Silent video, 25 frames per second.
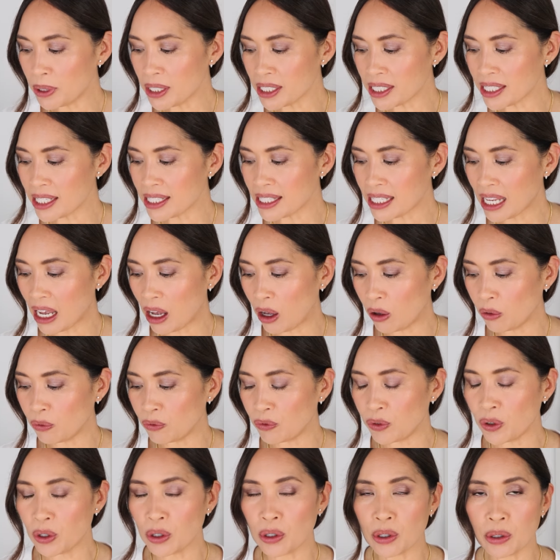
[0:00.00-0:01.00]
this is
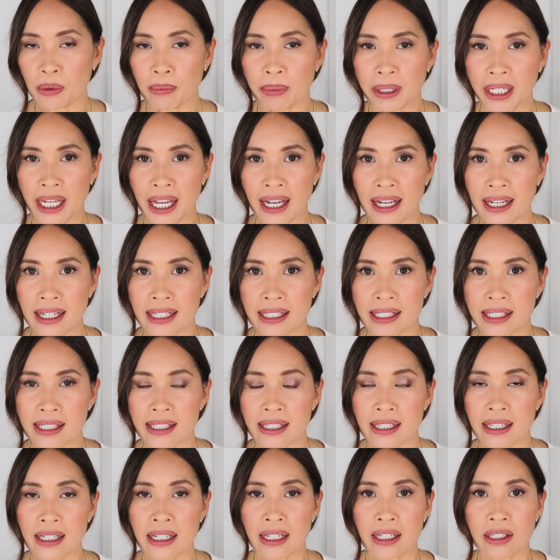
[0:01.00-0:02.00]
helpful because
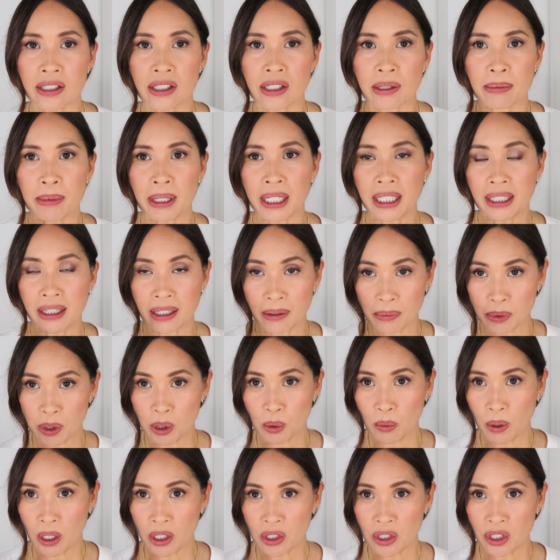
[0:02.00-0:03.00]
to me, lip
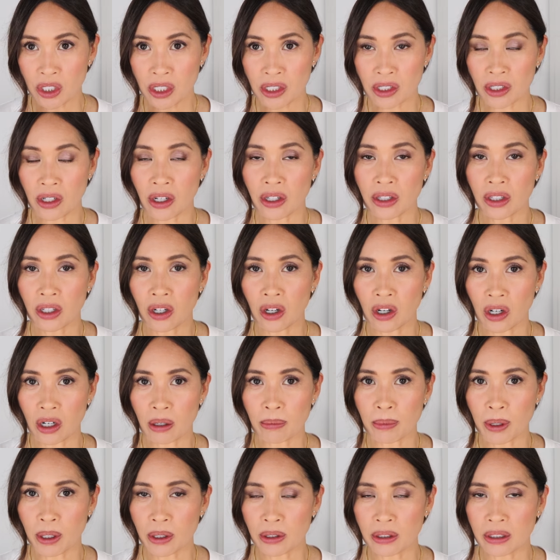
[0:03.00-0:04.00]
swatches on the
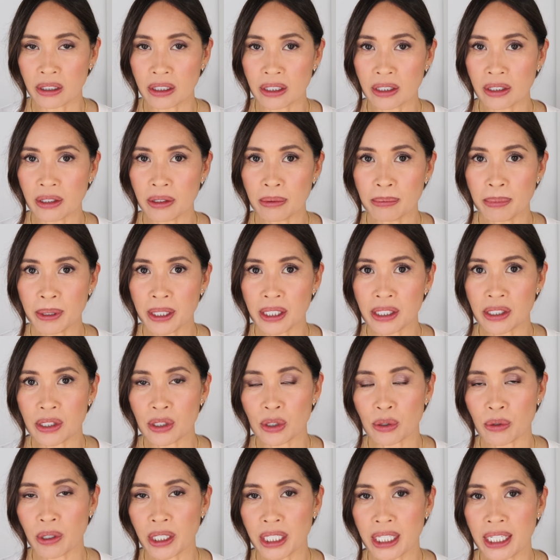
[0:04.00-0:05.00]
arm are a little bit
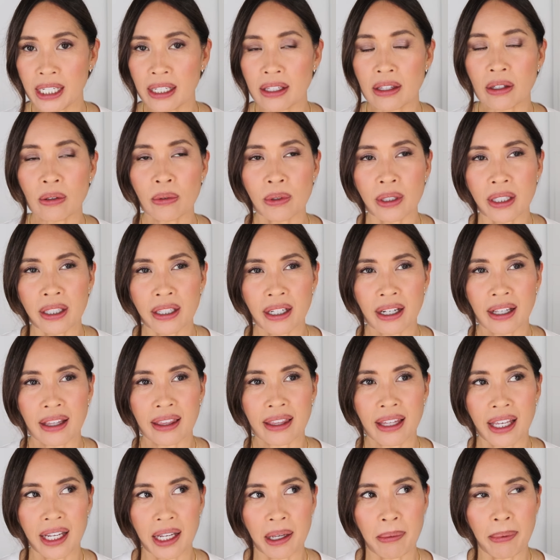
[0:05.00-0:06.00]
tricky. The only thing I
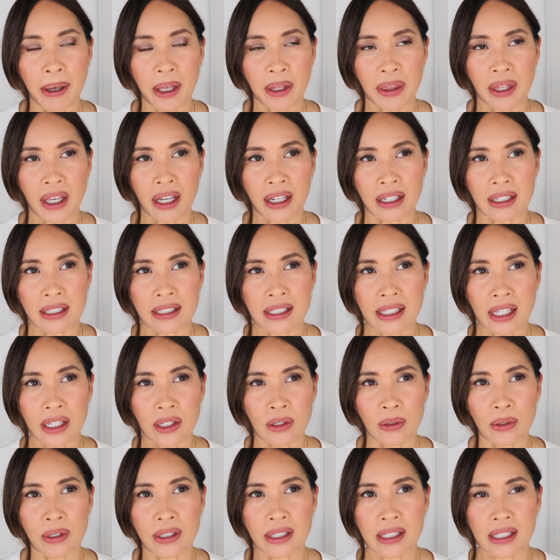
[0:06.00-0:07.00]
like about that is that
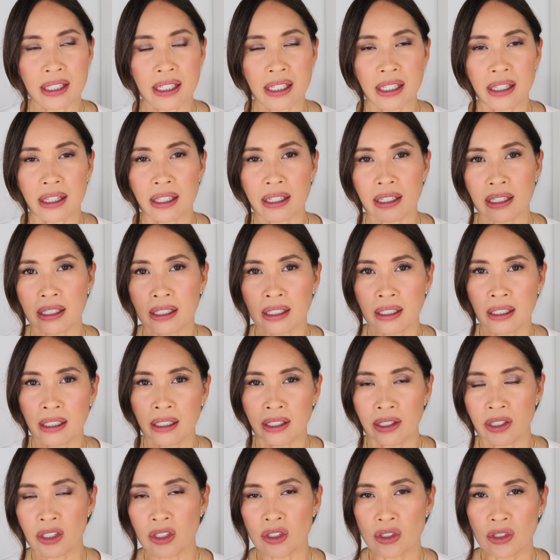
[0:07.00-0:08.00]
you can see the
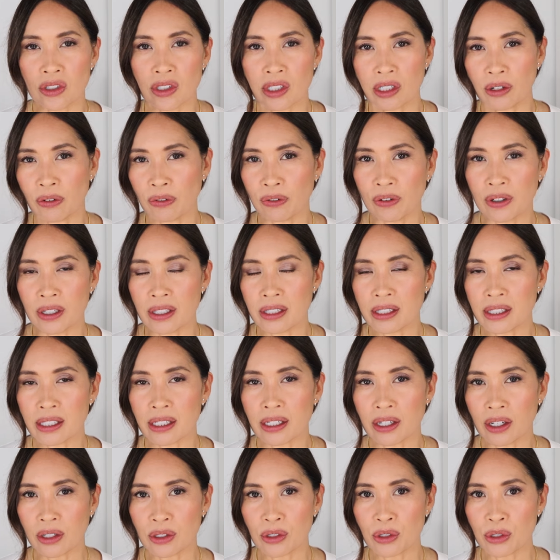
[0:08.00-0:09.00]
difference in
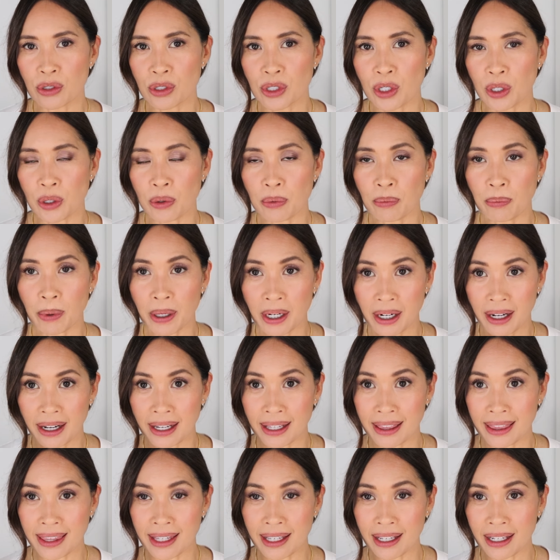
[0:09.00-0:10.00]
undertone, but I
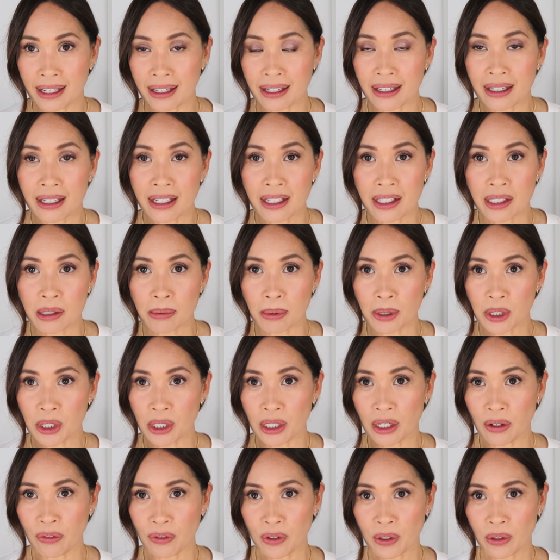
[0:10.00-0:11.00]
think,
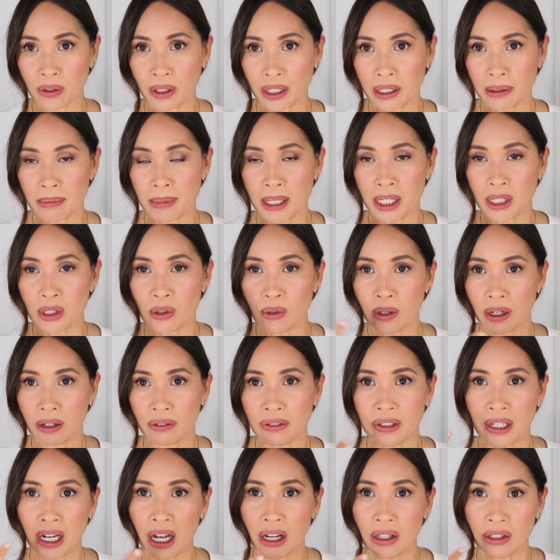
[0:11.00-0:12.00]
especially if you're like me and you
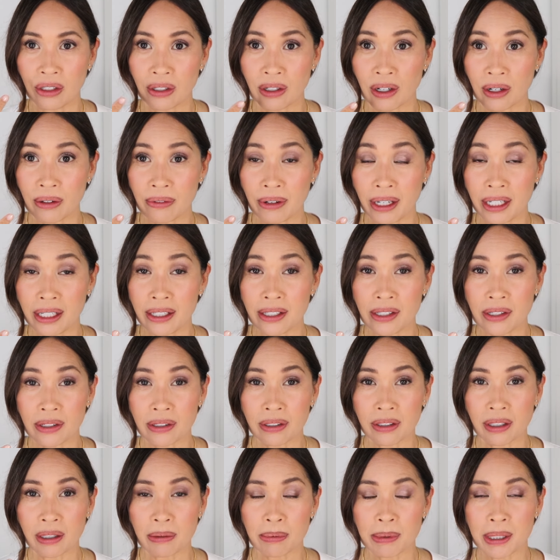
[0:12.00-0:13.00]
have color already to
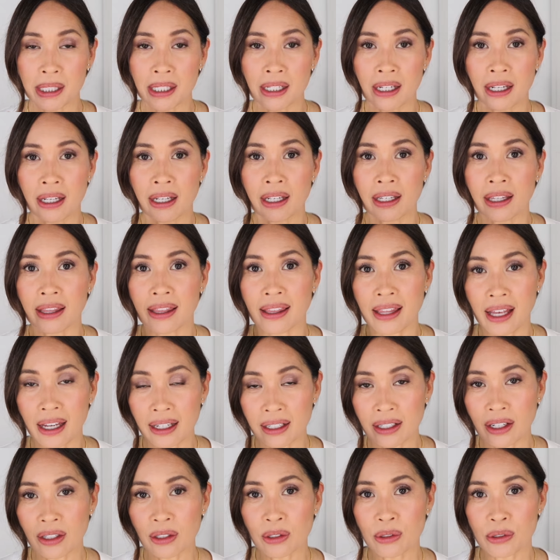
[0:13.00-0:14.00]
your lips,
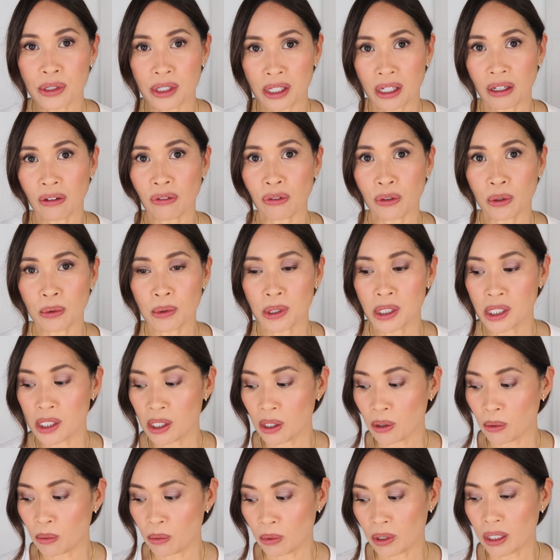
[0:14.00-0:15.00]
that color is
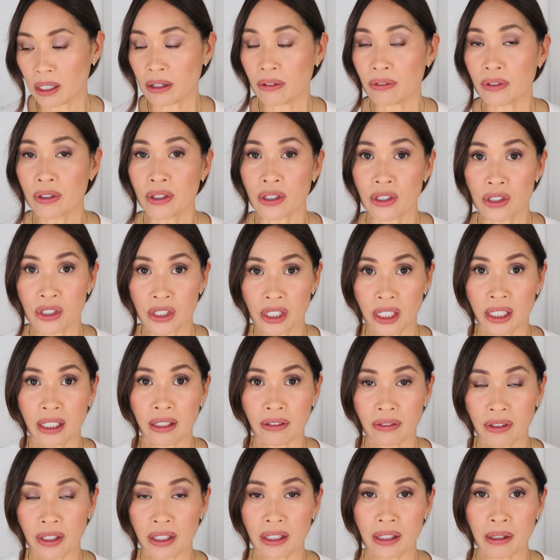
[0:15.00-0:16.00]
influencing whatever the shade
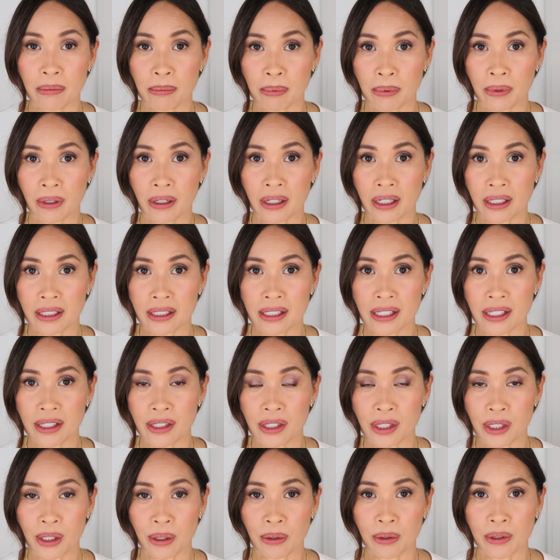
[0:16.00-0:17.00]
of the lip product
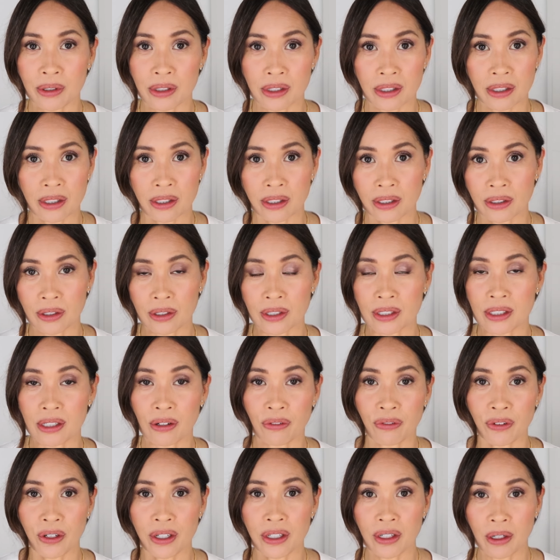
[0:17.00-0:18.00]
is. So it's gonna look
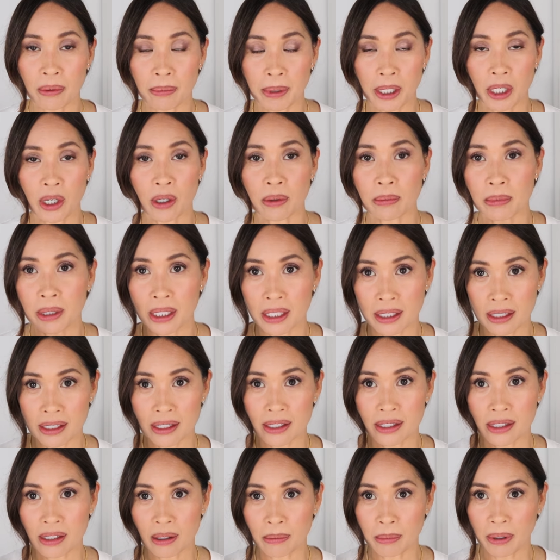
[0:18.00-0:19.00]
different on my arm than it
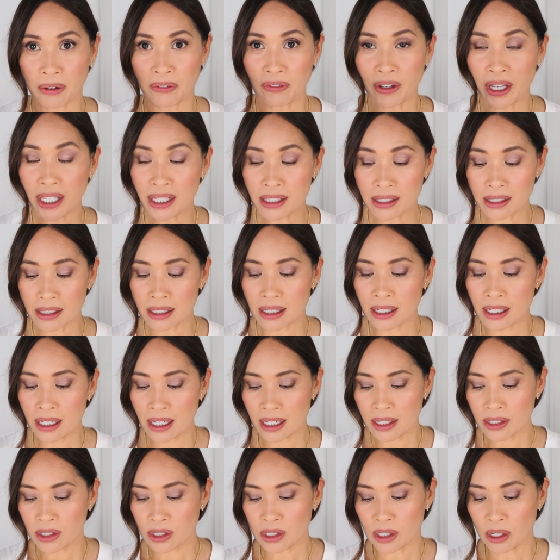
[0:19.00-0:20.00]
is on my face.
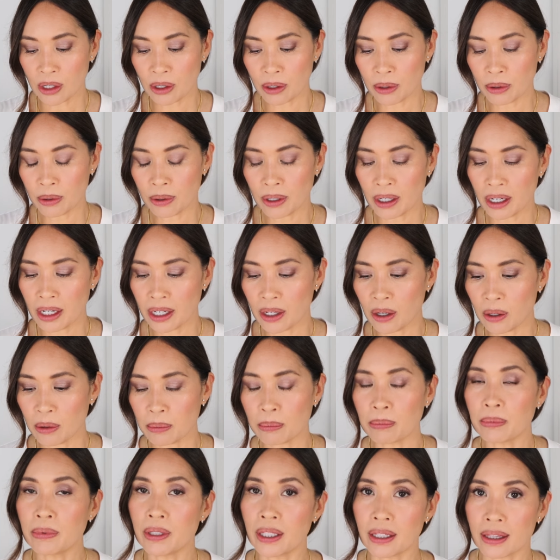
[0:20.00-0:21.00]
So I
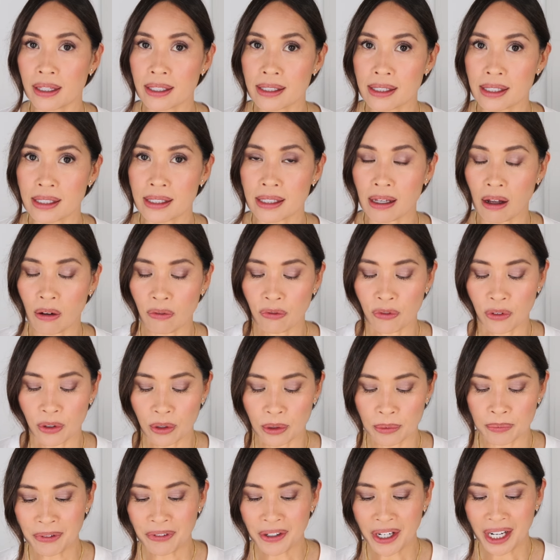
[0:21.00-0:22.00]
hope that this is
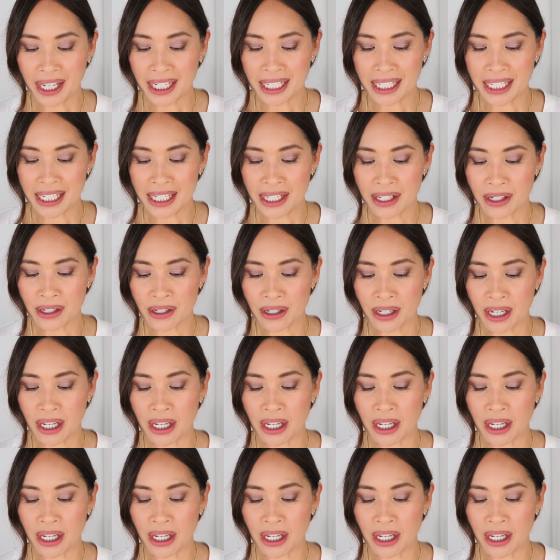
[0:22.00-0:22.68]
helpful. We've got here